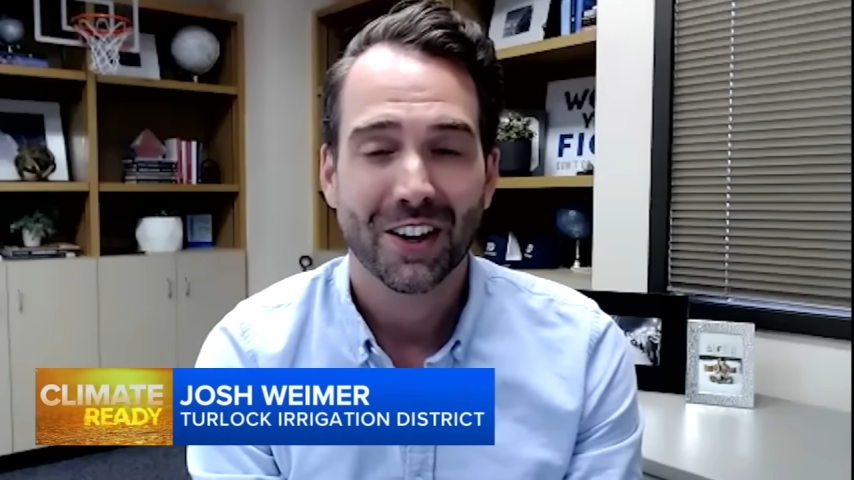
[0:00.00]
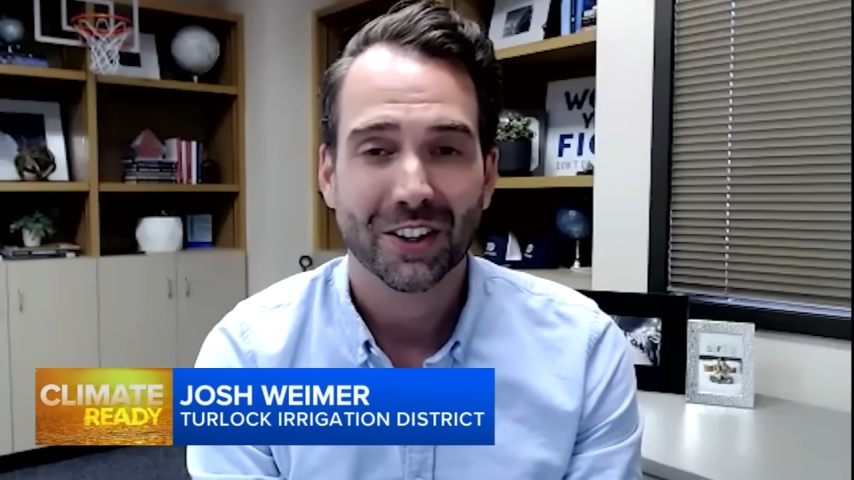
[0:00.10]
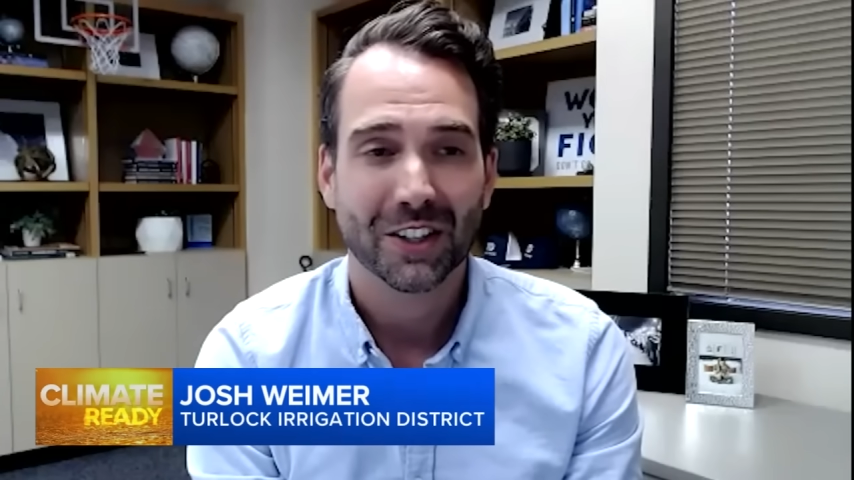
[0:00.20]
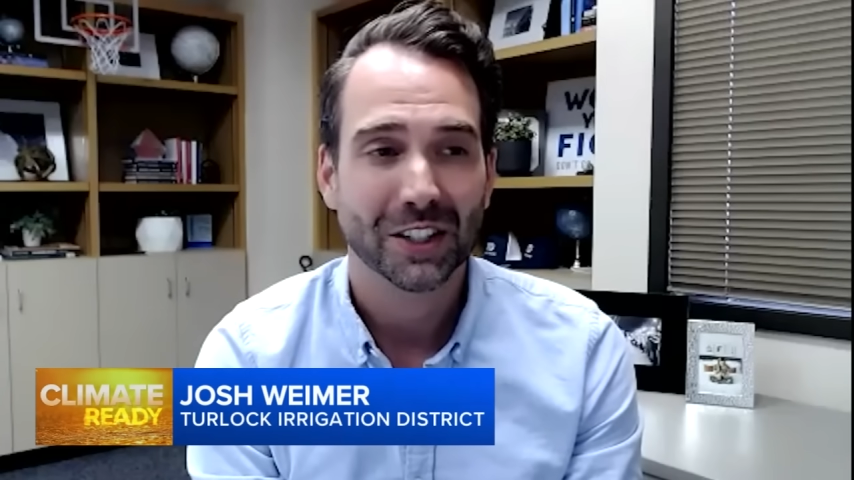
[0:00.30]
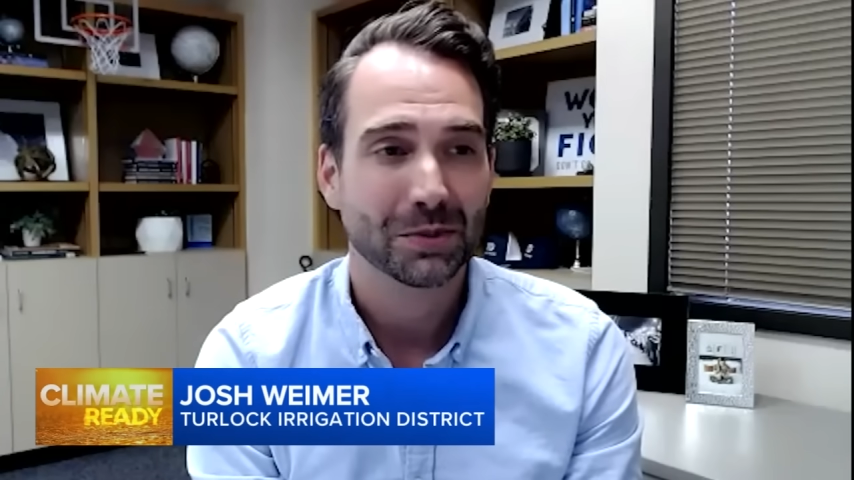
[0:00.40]

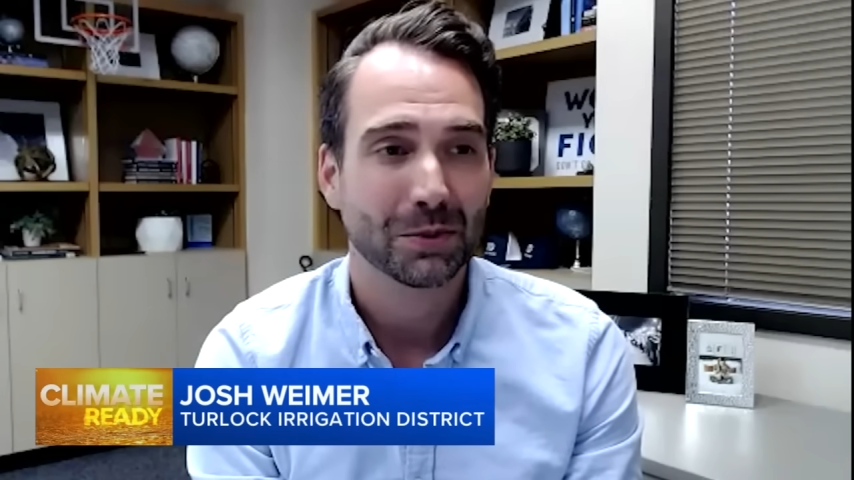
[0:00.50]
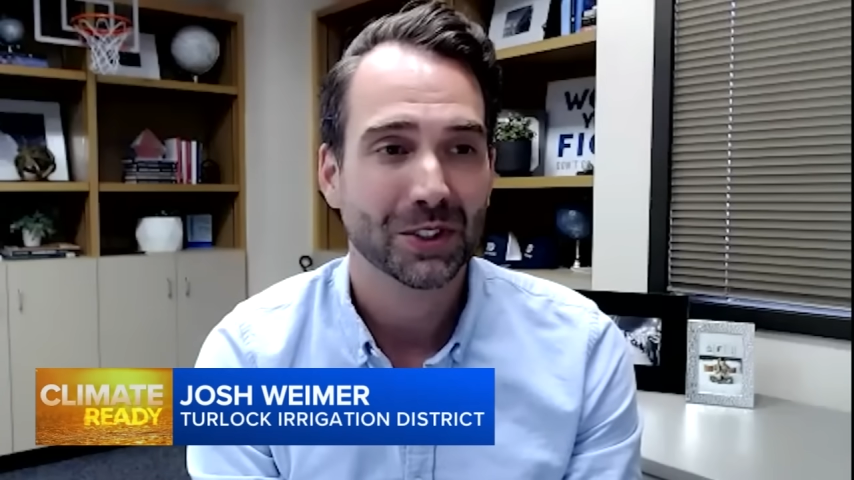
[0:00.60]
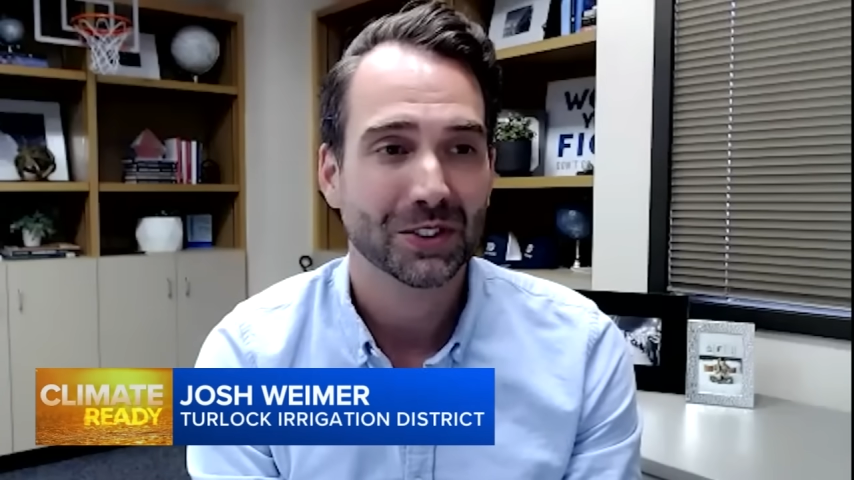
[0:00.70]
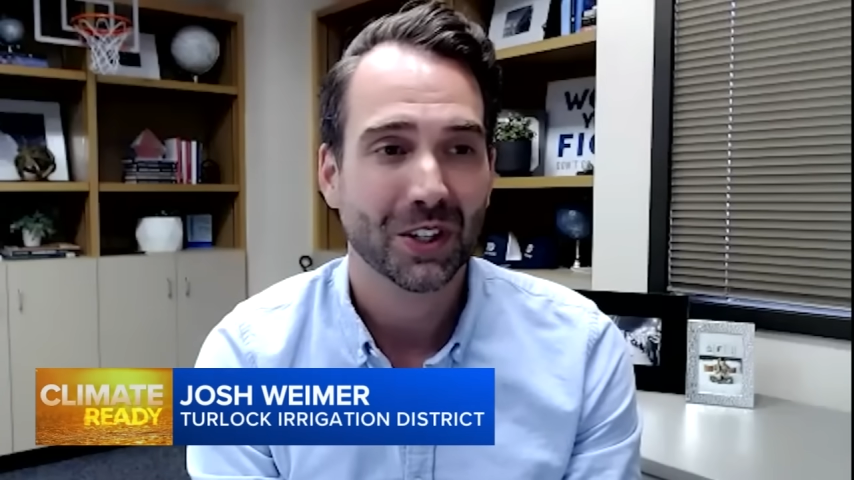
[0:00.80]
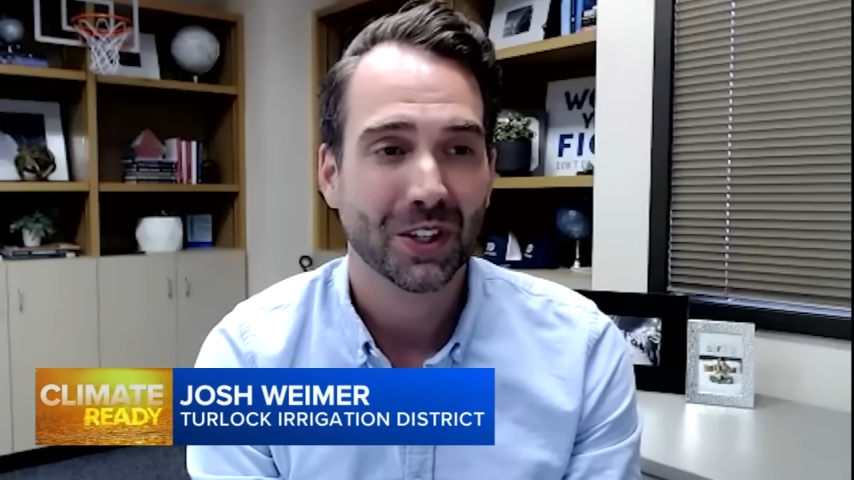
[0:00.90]
our
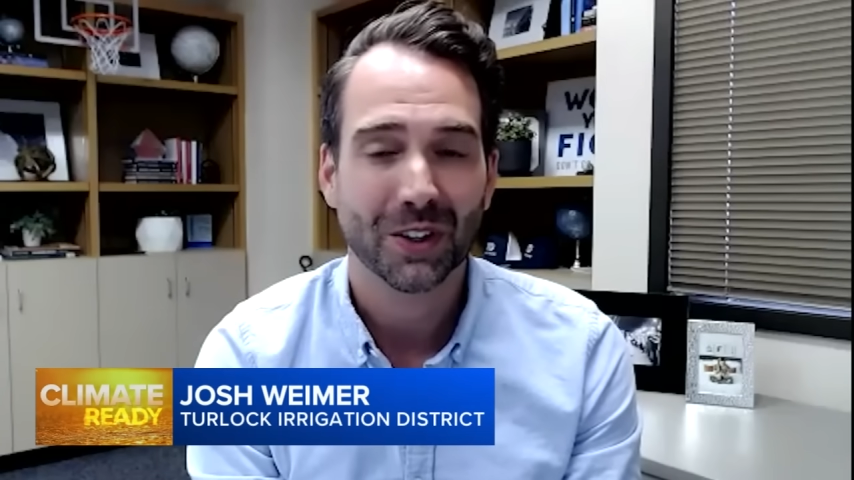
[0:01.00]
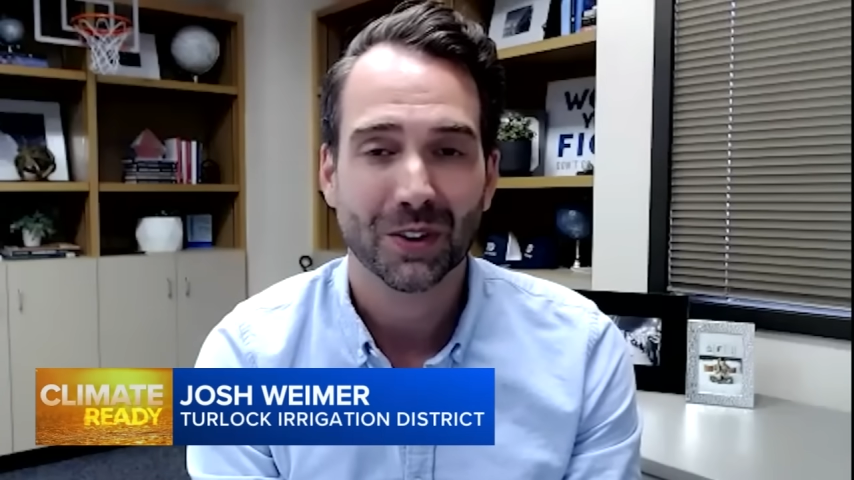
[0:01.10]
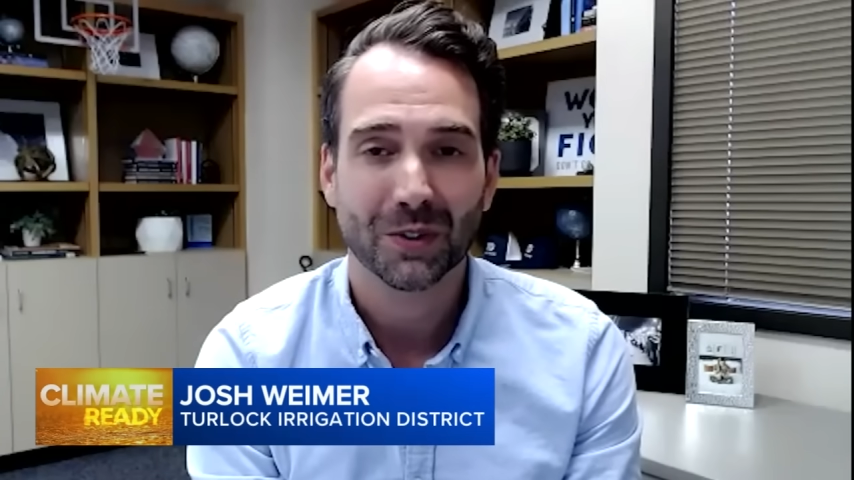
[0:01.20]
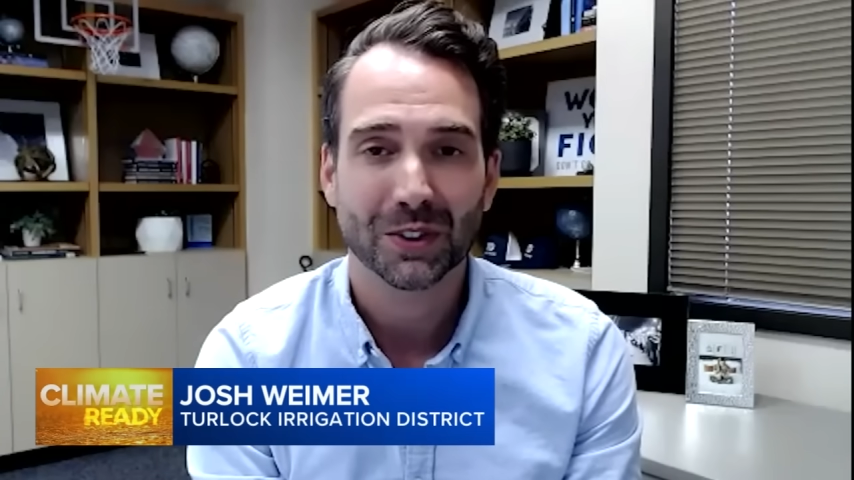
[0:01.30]
customers are